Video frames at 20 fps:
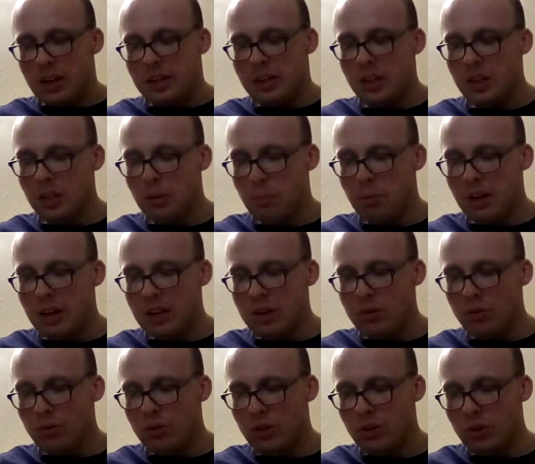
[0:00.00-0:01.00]
Discipline
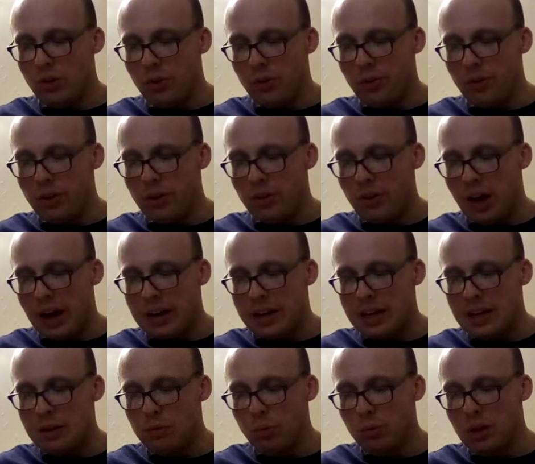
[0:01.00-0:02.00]
your son, and
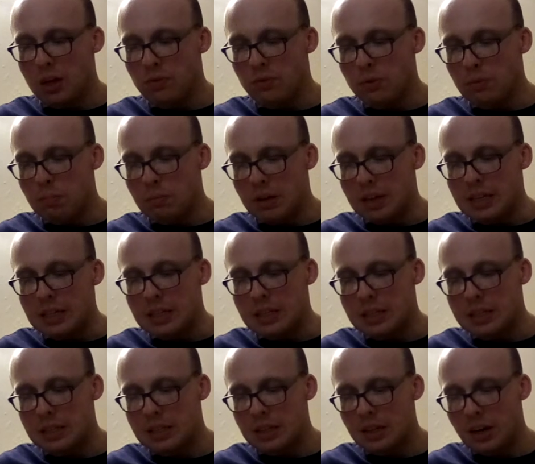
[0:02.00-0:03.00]
he will give you
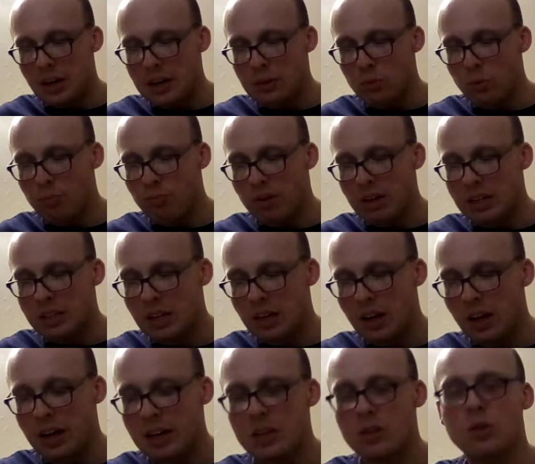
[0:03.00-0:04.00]
peace. He will bring
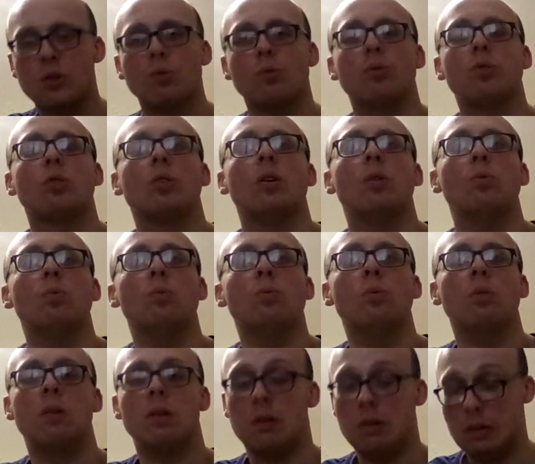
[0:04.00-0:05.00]
delight to your soul.